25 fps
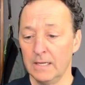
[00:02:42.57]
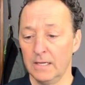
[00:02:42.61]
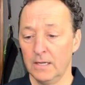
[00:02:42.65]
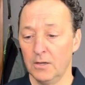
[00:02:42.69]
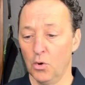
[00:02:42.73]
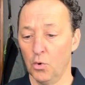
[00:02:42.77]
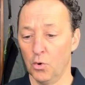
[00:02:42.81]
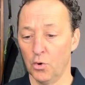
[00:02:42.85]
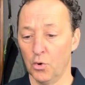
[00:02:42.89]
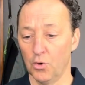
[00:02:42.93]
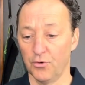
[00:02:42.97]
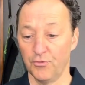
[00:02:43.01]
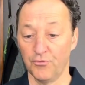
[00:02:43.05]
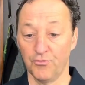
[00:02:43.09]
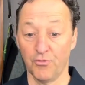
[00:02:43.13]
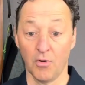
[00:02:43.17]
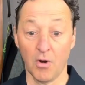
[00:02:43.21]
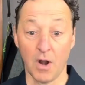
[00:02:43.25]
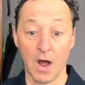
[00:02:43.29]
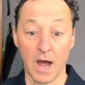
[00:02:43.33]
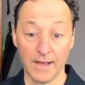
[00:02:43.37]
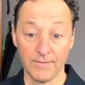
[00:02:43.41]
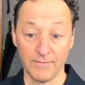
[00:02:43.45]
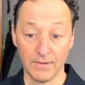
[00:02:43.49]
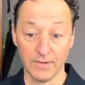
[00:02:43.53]
Or
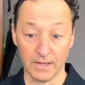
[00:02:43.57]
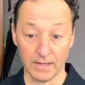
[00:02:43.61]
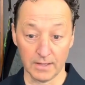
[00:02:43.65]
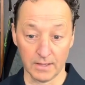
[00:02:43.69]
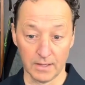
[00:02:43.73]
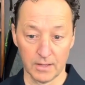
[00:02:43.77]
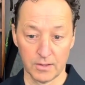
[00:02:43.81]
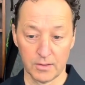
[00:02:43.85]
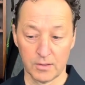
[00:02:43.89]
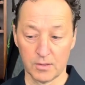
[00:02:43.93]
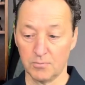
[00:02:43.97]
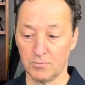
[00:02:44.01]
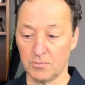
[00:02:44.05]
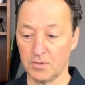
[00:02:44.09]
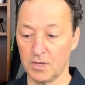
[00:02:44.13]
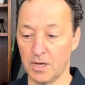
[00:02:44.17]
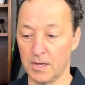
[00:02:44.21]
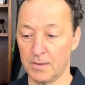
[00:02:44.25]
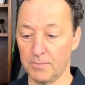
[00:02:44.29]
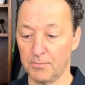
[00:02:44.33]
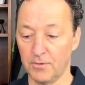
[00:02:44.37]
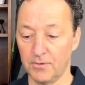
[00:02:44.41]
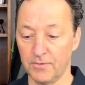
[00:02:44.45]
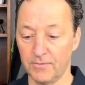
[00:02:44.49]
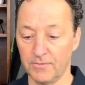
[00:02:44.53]
driving, some
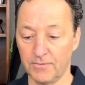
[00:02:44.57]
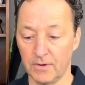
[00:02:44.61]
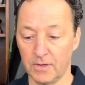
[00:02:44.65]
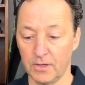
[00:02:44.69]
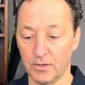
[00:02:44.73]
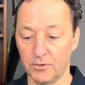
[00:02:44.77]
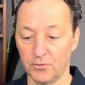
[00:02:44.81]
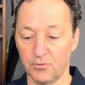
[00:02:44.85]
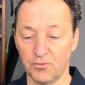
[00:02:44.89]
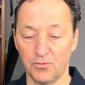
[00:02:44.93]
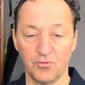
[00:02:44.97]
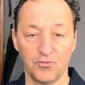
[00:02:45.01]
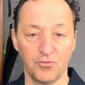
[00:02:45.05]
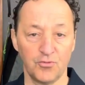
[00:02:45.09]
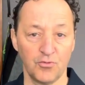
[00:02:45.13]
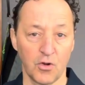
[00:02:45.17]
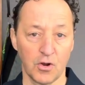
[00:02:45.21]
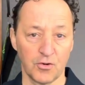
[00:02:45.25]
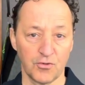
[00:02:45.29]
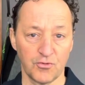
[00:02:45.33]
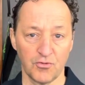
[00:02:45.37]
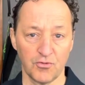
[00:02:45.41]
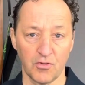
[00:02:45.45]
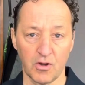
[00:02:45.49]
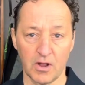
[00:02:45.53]
type of
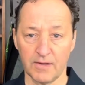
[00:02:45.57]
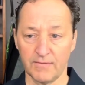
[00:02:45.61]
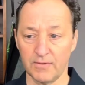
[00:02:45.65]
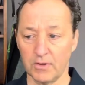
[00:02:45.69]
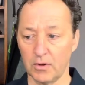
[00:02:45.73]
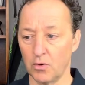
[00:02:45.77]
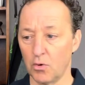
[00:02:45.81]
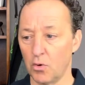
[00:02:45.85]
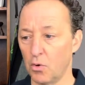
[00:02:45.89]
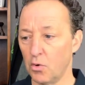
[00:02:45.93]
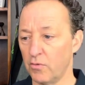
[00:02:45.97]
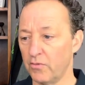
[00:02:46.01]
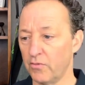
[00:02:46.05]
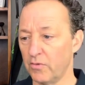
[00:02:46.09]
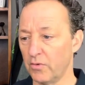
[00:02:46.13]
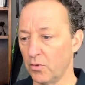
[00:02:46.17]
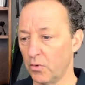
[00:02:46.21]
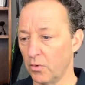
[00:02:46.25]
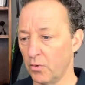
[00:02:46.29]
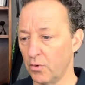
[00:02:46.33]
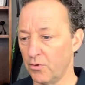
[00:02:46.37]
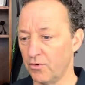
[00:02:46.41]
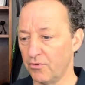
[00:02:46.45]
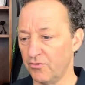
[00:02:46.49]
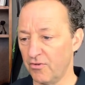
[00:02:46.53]
truck driving or
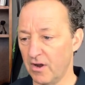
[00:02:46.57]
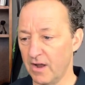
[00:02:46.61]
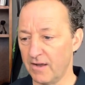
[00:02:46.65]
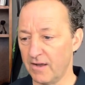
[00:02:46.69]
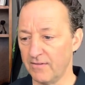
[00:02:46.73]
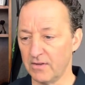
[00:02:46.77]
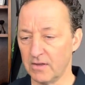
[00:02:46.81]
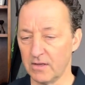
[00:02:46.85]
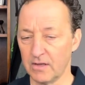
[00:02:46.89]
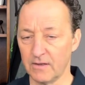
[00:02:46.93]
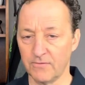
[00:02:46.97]
over-the-road driving.